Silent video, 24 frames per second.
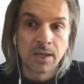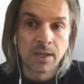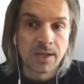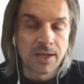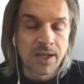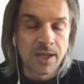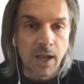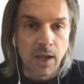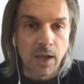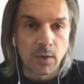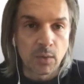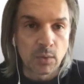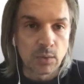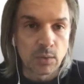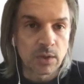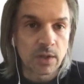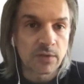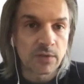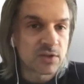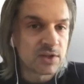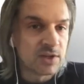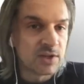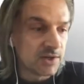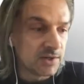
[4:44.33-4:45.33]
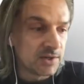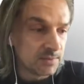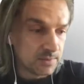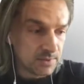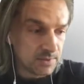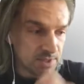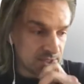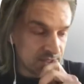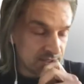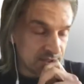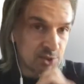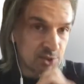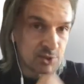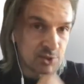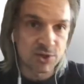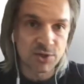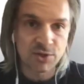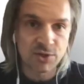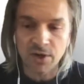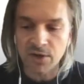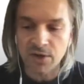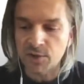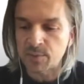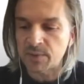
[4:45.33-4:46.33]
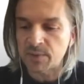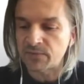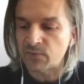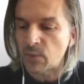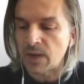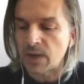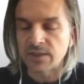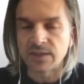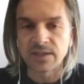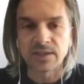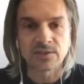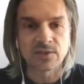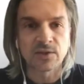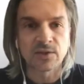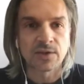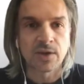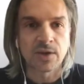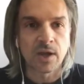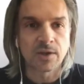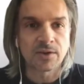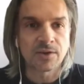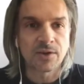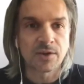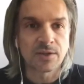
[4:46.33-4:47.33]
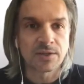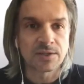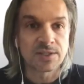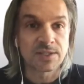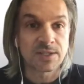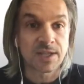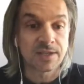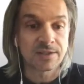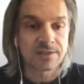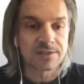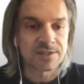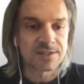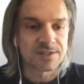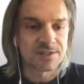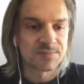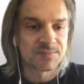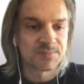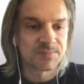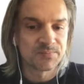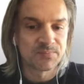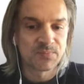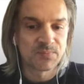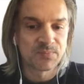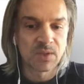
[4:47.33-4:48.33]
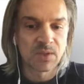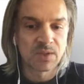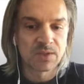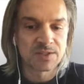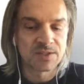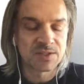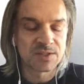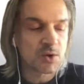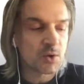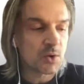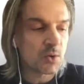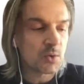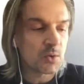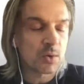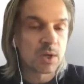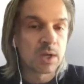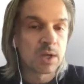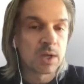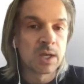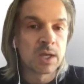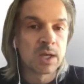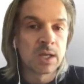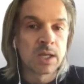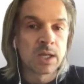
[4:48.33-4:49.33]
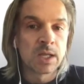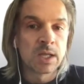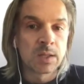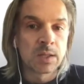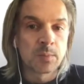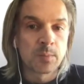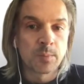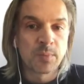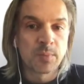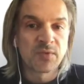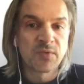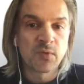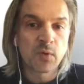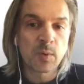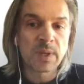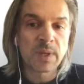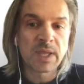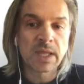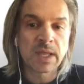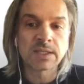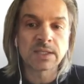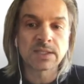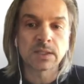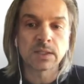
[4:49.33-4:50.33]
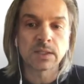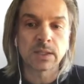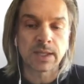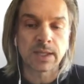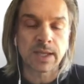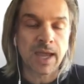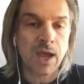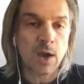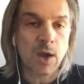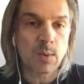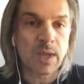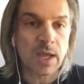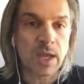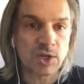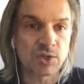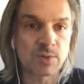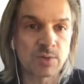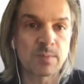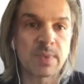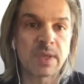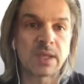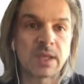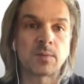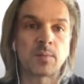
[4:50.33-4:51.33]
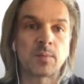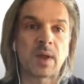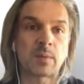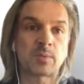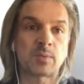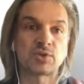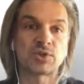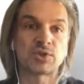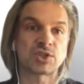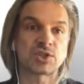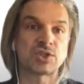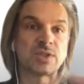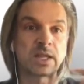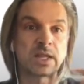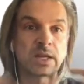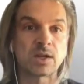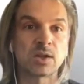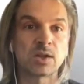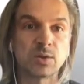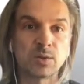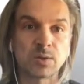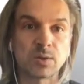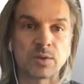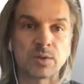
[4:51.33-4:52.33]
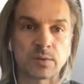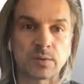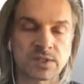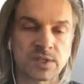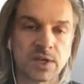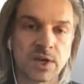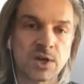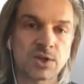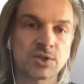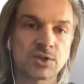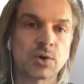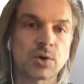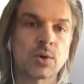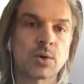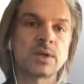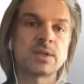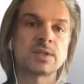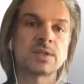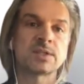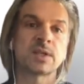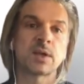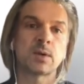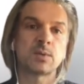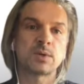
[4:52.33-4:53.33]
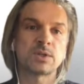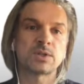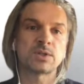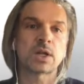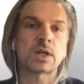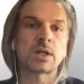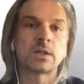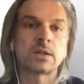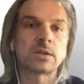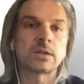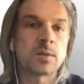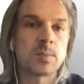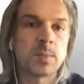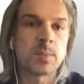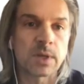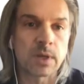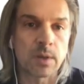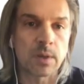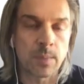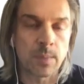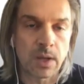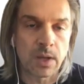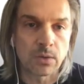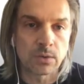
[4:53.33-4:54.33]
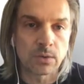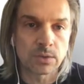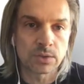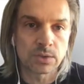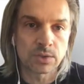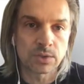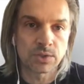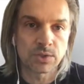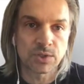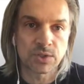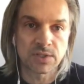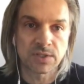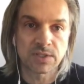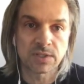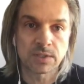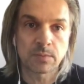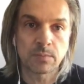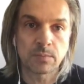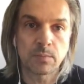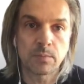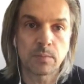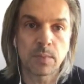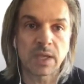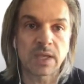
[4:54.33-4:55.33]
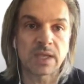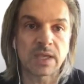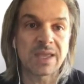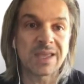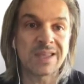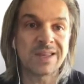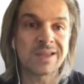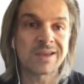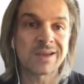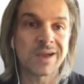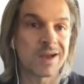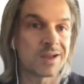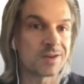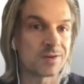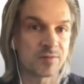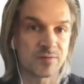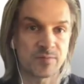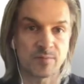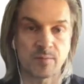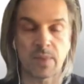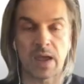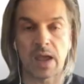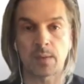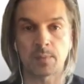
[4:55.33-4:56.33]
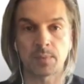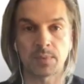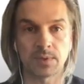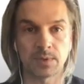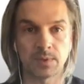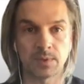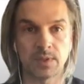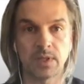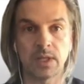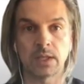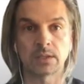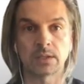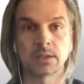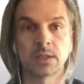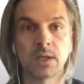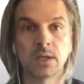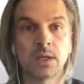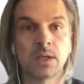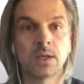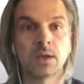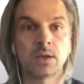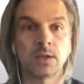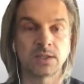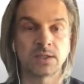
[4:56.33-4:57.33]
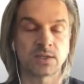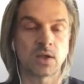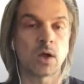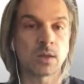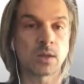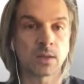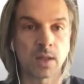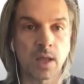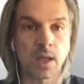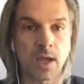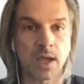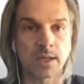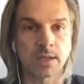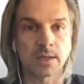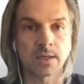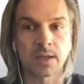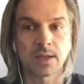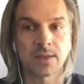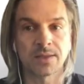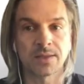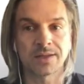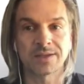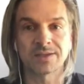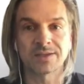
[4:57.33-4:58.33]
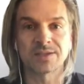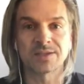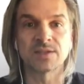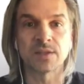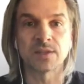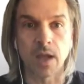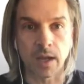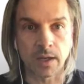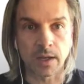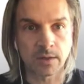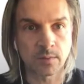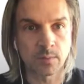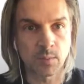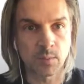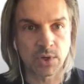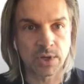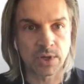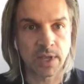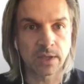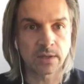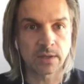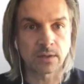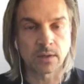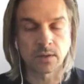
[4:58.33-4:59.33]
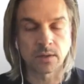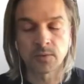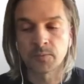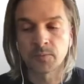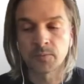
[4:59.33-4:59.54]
I would love to hear a good argument for why these are not all states. So before we get into like how we actually made a map projection that included those territories, I want to talk a little bit about just making any kind of map that is online that is not Mercator.